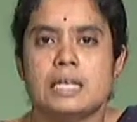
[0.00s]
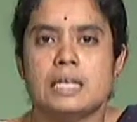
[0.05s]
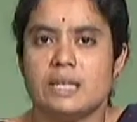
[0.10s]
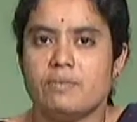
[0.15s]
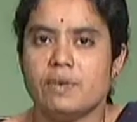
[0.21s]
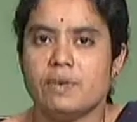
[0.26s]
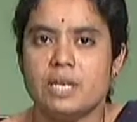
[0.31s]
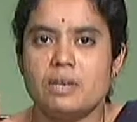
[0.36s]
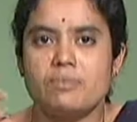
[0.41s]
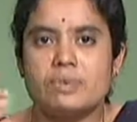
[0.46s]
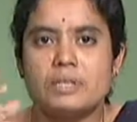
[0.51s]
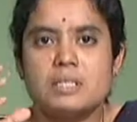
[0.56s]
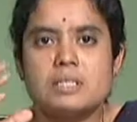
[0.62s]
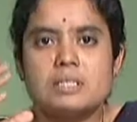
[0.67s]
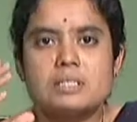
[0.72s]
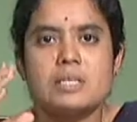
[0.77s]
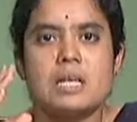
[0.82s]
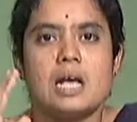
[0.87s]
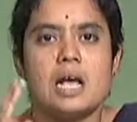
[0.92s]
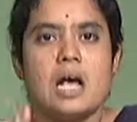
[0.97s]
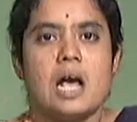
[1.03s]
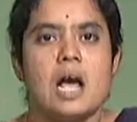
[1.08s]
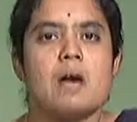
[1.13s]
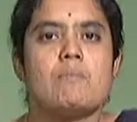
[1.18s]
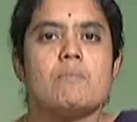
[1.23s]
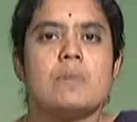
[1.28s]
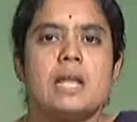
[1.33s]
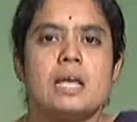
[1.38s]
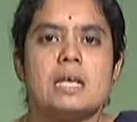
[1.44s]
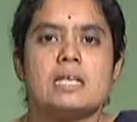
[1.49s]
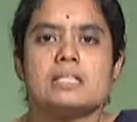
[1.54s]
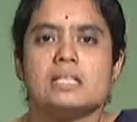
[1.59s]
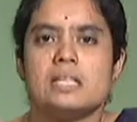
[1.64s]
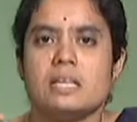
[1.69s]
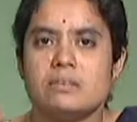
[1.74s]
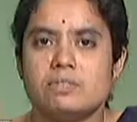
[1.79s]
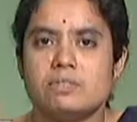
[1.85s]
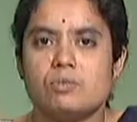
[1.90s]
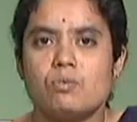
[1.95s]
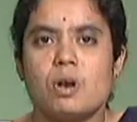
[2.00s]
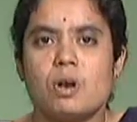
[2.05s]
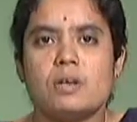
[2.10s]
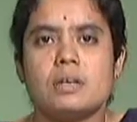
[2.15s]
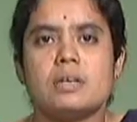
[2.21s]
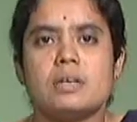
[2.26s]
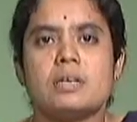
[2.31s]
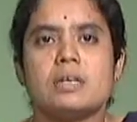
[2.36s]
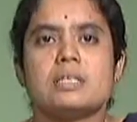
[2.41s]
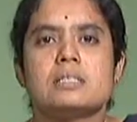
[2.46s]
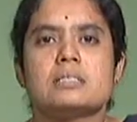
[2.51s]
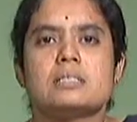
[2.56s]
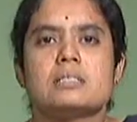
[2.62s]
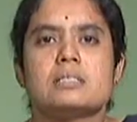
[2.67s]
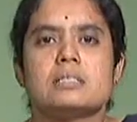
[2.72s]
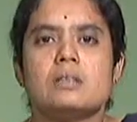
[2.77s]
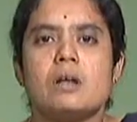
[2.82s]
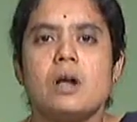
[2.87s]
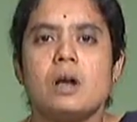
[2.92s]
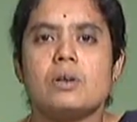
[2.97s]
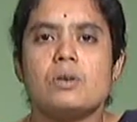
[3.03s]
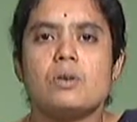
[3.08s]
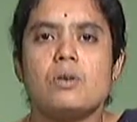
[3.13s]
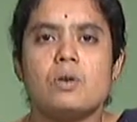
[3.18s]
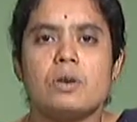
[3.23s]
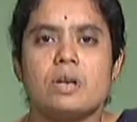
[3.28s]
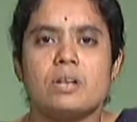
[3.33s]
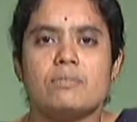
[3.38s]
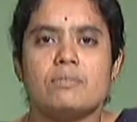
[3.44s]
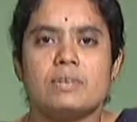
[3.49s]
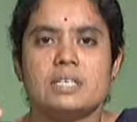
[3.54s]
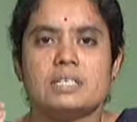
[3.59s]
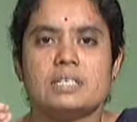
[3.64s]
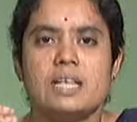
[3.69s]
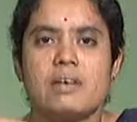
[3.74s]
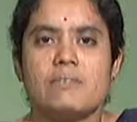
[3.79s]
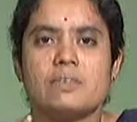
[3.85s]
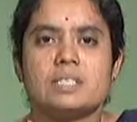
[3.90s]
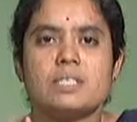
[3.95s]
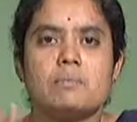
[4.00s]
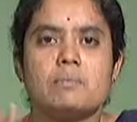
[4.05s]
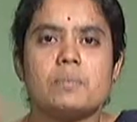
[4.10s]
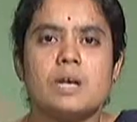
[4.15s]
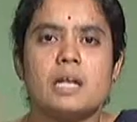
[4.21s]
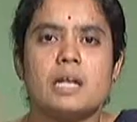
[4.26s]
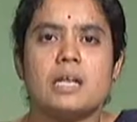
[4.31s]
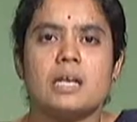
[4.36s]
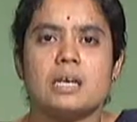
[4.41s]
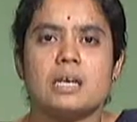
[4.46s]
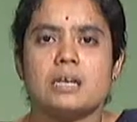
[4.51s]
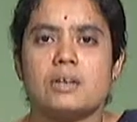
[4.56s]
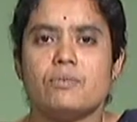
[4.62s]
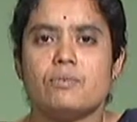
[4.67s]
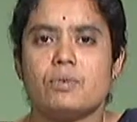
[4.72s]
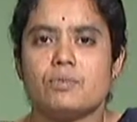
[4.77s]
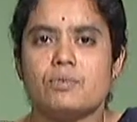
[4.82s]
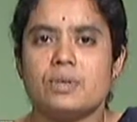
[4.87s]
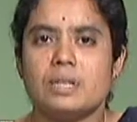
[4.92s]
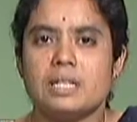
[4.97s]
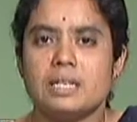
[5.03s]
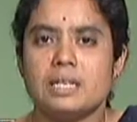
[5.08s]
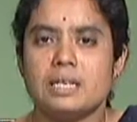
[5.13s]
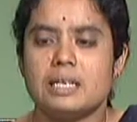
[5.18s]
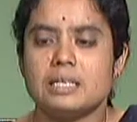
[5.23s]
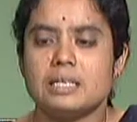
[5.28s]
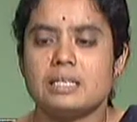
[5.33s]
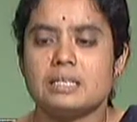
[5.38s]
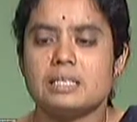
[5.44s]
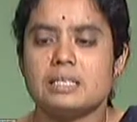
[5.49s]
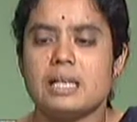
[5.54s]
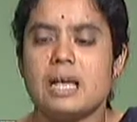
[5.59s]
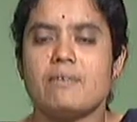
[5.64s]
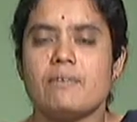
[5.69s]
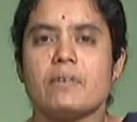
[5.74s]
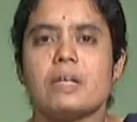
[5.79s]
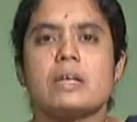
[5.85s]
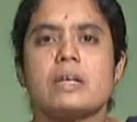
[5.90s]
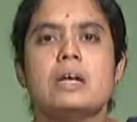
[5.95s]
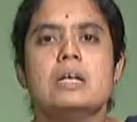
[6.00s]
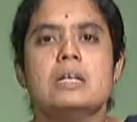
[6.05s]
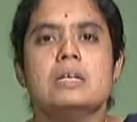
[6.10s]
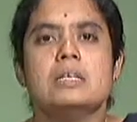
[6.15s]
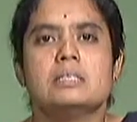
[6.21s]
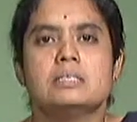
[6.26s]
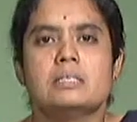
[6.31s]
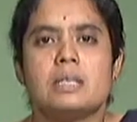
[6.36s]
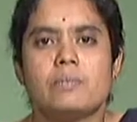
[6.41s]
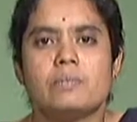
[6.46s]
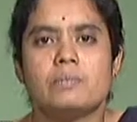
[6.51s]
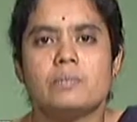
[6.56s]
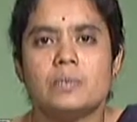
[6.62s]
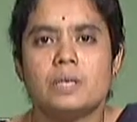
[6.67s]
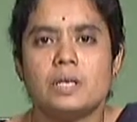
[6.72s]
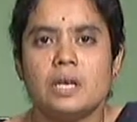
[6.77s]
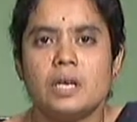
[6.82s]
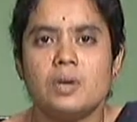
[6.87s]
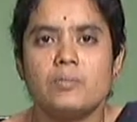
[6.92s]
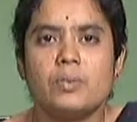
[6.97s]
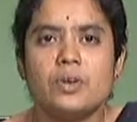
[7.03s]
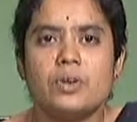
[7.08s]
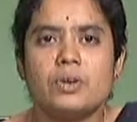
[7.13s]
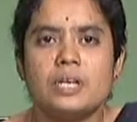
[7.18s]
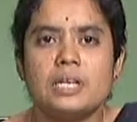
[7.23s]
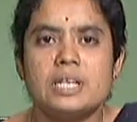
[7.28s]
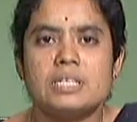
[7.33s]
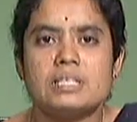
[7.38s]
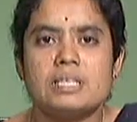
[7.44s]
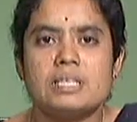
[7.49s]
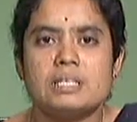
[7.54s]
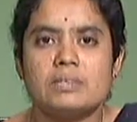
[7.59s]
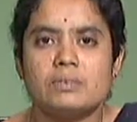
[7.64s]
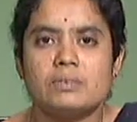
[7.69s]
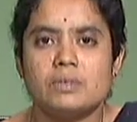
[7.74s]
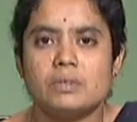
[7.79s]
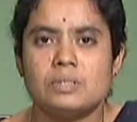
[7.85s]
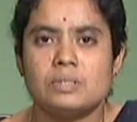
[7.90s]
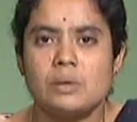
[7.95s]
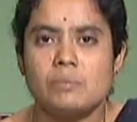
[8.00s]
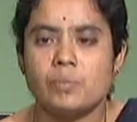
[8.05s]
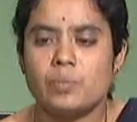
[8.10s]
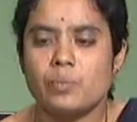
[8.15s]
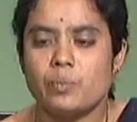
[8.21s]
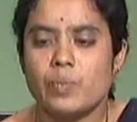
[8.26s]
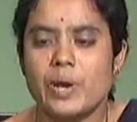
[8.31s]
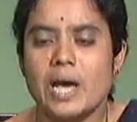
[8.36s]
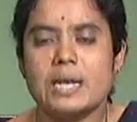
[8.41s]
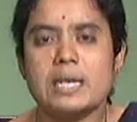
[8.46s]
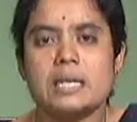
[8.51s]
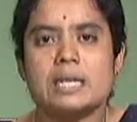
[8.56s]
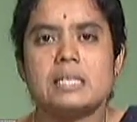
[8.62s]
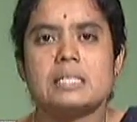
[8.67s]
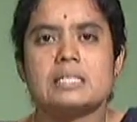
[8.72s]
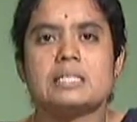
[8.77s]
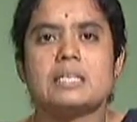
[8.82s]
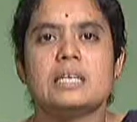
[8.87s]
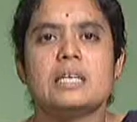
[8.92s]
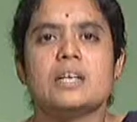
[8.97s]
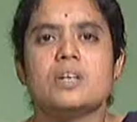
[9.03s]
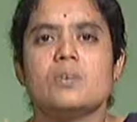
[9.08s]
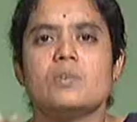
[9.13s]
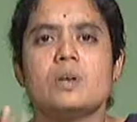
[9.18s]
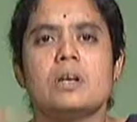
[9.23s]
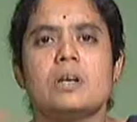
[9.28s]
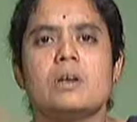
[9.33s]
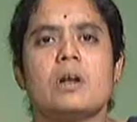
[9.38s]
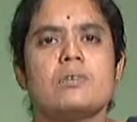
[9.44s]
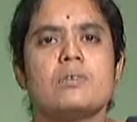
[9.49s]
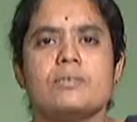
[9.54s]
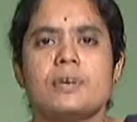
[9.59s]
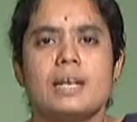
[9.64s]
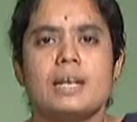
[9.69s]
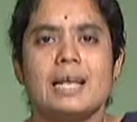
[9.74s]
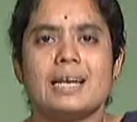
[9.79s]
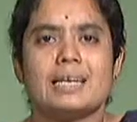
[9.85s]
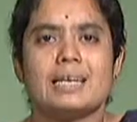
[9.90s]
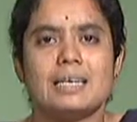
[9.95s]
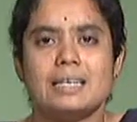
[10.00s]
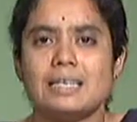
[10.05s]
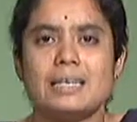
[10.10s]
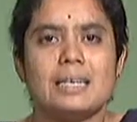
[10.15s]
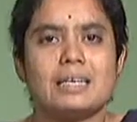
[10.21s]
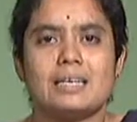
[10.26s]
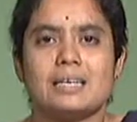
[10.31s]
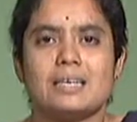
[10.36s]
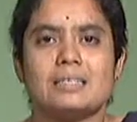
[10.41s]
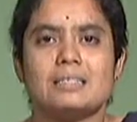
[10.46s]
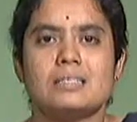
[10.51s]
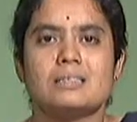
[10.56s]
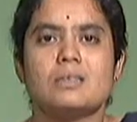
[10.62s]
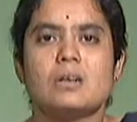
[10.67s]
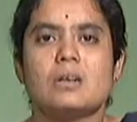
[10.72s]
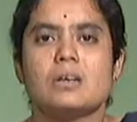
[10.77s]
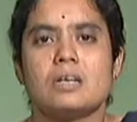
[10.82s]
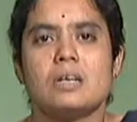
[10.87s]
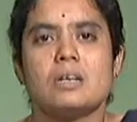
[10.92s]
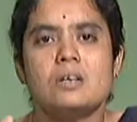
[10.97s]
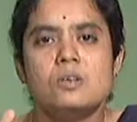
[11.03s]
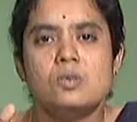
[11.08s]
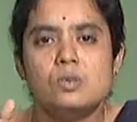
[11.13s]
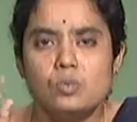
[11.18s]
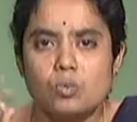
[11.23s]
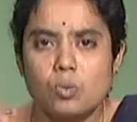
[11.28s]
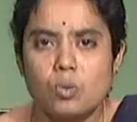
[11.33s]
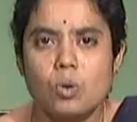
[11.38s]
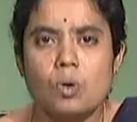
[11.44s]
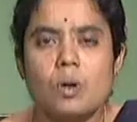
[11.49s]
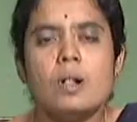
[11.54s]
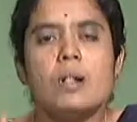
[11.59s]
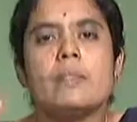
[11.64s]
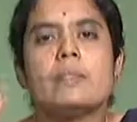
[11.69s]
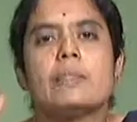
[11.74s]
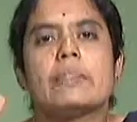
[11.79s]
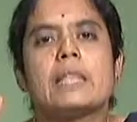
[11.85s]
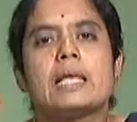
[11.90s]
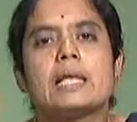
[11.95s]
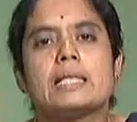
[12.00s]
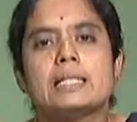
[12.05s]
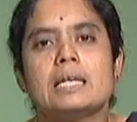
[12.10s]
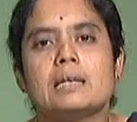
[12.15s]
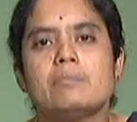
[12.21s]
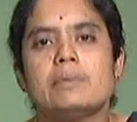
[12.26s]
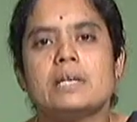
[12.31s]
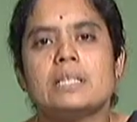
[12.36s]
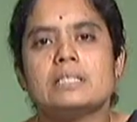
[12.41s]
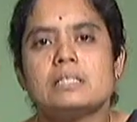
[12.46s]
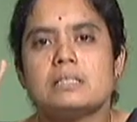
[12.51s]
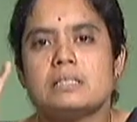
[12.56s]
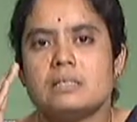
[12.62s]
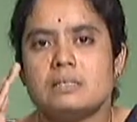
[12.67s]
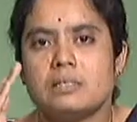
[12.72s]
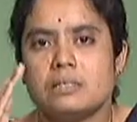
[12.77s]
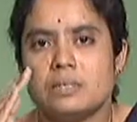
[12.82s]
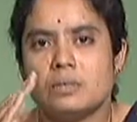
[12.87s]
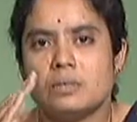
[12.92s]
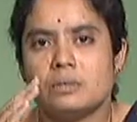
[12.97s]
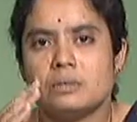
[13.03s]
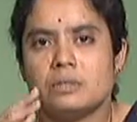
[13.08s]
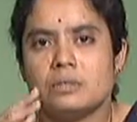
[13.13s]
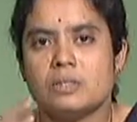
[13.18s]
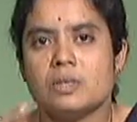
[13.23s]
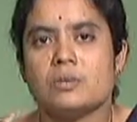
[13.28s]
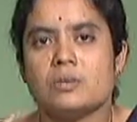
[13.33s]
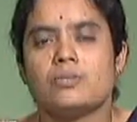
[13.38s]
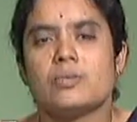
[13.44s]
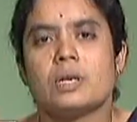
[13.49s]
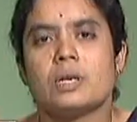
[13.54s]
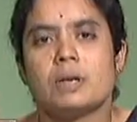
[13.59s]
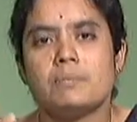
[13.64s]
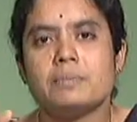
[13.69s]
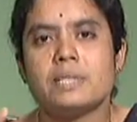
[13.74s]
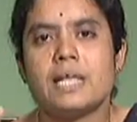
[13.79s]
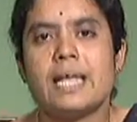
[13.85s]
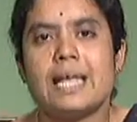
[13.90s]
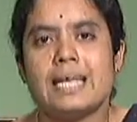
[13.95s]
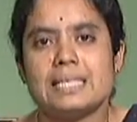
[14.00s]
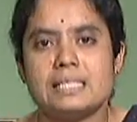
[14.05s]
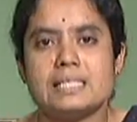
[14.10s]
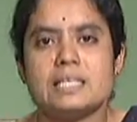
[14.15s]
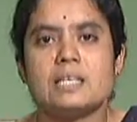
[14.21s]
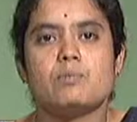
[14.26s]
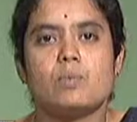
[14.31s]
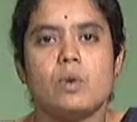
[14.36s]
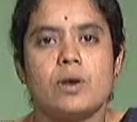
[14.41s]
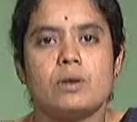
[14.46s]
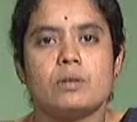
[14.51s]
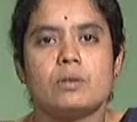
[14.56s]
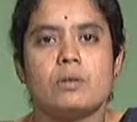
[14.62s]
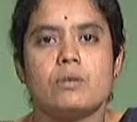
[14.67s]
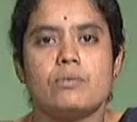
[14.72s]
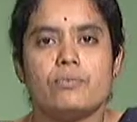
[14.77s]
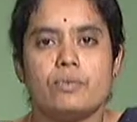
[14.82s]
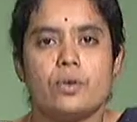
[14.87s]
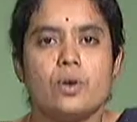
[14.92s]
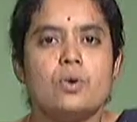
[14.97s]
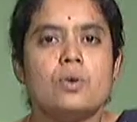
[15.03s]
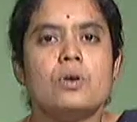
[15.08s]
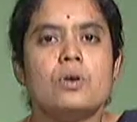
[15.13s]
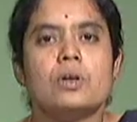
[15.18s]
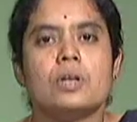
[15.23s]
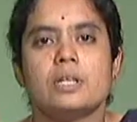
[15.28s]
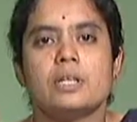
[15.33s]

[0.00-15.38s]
even if it is harmless, if the water is not good, if it is having some color, if you feel that it is having some impurities in some particles in it, you will not feel like drinking, is it not? So that means from the aesthetic point of view,